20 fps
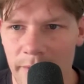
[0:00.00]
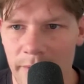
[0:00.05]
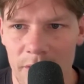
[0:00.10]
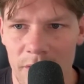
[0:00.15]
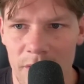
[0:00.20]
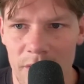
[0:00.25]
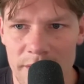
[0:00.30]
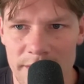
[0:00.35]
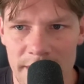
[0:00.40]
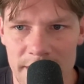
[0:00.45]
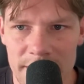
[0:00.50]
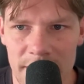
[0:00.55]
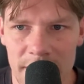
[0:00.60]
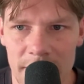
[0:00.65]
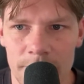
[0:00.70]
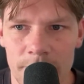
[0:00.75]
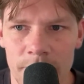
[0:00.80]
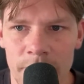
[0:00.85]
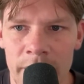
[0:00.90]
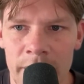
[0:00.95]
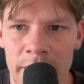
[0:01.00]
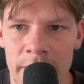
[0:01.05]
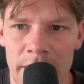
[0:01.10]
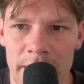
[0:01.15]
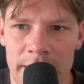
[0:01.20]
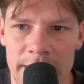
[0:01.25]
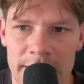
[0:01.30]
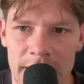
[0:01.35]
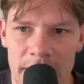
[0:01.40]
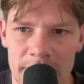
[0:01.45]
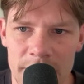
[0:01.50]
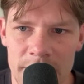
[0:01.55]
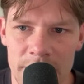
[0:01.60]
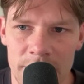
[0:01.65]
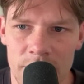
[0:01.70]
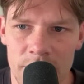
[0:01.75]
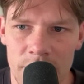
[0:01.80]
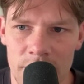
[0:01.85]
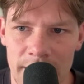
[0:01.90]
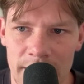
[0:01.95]
ground contact time. Anytime I
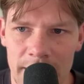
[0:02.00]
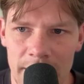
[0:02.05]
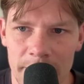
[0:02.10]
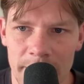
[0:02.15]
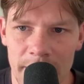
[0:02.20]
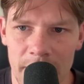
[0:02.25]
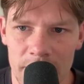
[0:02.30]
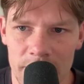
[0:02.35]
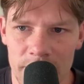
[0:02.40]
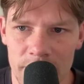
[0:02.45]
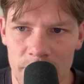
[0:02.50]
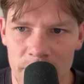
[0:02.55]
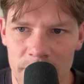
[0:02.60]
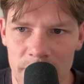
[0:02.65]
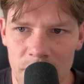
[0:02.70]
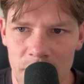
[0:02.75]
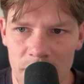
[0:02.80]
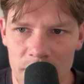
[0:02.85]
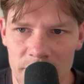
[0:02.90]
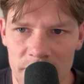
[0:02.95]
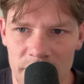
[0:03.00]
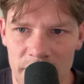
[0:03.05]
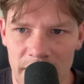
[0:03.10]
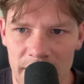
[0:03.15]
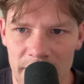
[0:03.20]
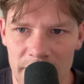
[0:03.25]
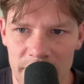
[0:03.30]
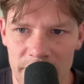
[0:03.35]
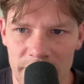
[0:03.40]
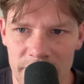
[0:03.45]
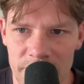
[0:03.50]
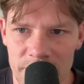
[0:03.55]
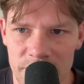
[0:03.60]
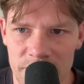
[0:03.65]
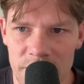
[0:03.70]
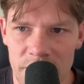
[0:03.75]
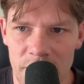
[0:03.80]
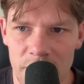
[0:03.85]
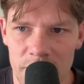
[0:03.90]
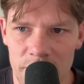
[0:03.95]
cue power through my block foot, I either feel
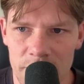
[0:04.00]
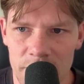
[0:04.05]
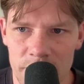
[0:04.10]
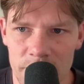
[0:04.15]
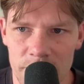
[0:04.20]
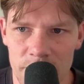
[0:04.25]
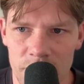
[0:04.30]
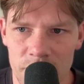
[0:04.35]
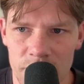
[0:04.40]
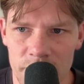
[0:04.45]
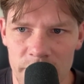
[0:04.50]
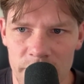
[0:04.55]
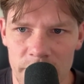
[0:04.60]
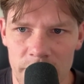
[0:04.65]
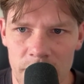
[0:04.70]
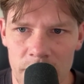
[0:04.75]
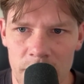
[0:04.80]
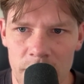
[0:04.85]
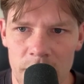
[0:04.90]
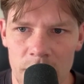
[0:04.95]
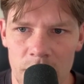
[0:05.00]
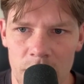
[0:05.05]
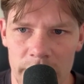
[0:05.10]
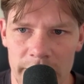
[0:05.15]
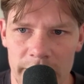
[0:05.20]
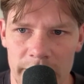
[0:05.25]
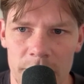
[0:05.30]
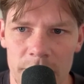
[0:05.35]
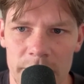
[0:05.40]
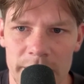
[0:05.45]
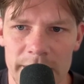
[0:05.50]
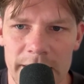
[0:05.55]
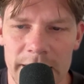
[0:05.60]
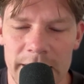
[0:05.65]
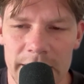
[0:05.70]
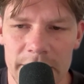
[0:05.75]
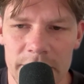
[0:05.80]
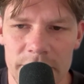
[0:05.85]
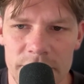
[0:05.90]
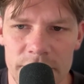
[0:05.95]
slower through the movement or like I'm
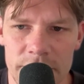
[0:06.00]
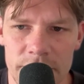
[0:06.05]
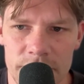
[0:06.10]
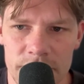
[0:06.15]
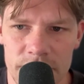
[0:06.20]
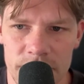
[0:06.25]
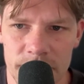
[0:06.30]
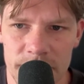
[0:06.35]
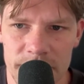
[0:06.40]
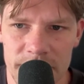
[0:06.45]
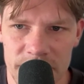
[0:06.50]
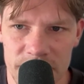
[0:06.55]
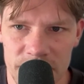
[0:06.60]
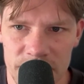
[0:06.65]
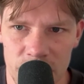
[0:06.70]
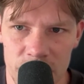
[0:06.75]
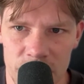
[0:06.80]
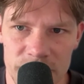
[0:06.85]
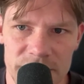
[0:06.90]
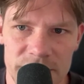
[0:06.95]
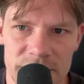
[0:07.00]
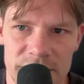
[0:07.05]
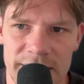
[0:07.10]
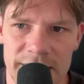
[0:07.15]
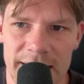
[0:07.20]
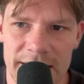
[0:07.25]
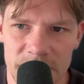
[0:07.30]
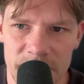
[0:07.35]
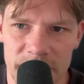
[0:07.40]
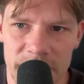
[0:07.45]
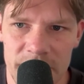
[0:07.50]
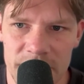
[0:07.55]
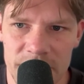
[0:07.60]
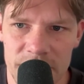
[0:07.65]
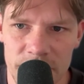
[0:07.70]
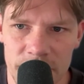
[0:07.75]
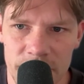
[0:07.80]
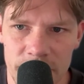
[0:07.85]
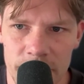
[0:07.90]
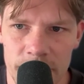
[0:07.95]
leaking energy and losing potential forces. That's because
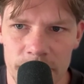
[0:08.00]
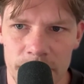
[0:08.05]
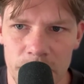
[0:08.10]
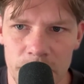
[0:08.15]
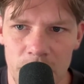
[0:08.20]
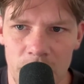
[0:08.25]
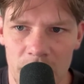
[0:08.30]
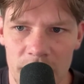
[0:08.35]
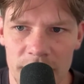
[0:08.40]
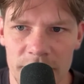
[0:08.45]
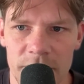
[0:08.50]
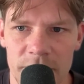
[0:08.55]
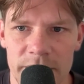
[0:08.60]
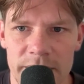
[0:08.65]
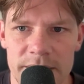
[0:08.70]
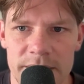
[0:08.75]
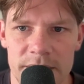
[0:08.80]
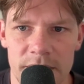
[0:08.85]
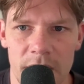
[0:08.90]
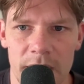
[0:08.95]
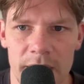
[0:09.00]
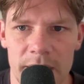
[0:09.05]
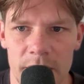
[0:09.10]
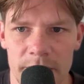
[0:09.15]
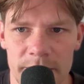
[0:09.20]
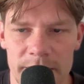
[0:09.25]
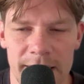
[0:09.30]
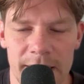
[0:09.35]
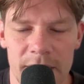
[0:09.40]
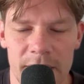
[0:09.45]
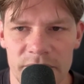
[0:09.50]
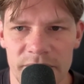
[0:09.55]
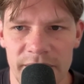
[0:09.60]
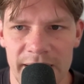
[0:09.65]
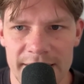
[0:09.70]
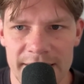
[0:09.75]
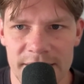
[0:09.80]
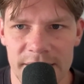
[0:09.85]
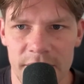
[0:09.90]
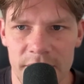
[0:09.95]
your block foot is not coming down
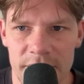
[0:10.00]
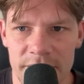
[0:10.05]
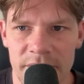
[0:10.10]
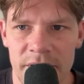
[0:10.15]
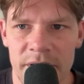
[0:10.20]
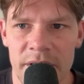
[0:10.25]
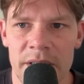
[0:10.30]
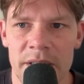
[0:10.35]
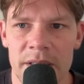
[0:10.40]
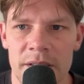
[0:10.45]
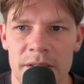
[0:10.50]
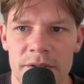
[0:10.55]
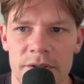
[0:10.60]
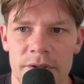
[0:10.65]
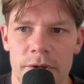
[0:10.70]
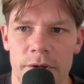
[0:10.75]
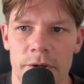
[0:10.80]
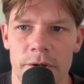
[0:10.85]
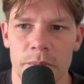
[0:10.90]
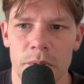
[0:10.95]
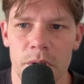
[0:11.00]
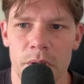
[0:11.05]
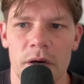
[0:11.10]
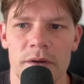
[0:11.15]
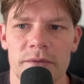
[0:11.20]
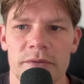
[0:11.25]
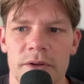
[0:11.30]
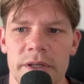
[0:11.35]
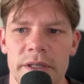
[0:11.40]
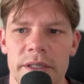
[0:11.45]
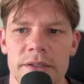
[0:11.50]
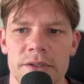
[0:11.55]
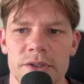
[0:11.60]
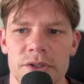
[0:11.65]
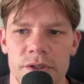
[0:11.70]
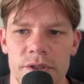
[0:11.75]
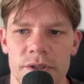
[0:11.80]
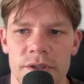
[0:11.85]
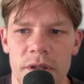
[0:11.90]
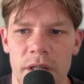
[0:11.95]
fast enough. Your block foot
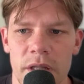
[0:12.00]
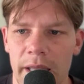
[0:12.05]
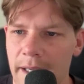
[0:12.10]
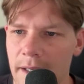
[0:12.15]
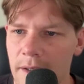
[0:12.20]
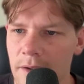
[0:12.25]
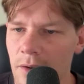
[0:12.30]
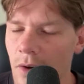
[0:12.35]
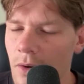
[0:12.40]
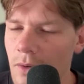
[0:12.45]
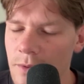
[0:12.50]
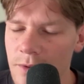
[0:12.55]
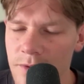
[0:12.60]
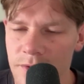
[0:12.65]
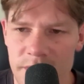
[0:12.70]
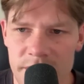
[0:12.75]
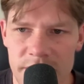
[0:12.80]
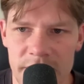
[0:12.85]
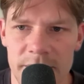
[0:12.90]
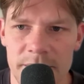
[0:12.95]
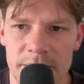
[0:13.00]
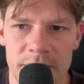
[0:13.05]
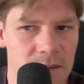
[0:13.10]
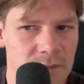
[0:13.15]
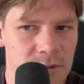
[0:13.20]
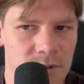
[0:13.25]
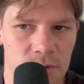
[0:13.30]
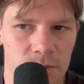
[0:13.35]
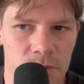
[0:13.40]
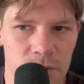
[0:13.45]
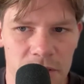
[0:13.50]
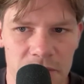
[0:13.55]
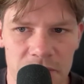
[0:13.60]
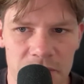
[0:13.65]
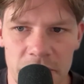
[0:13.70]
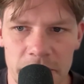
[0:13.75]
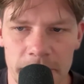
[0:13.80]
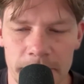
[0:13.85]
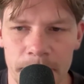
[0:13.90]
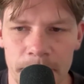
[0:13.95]
should land almost the same time as your plant
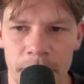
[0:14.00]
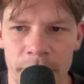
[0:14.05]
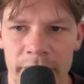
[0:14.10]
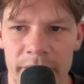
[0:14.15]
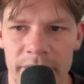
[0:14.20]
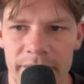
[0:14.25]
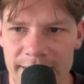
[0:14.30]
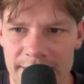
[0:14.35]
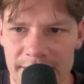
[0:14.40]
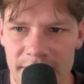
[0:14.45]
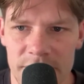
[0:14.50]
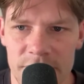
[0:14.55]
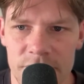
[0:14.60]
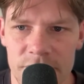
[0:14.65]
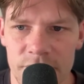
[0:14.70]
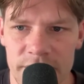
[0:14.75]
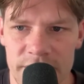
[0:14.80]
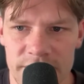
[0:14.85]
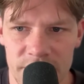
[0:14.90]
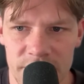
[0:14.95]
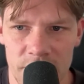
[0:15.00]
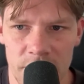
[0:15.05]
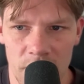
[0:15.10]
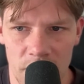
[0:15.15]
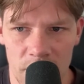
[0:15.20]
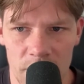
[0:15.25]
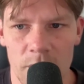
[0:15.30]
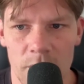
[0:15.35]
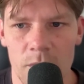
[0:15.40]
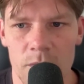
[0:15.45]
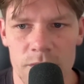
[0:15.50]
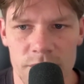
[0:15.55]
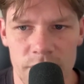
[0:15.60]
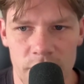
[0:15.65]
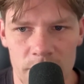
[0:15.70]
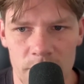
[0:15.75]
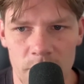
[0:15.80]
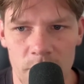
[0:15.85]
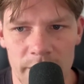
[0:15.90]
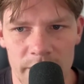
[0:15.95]
foot. That's how you transfer all the
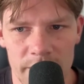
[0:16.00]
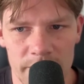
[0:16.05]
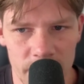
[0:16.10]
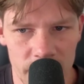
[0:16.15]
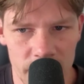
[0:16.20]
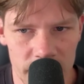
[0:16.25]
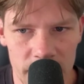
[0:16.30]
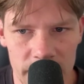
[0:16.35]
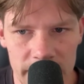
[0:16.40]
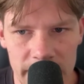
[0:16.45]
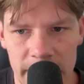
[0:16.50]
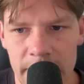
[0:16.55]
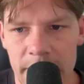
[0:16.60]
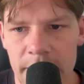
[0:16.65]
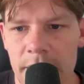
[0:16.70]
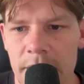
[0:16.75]
horizontal momentum vertically.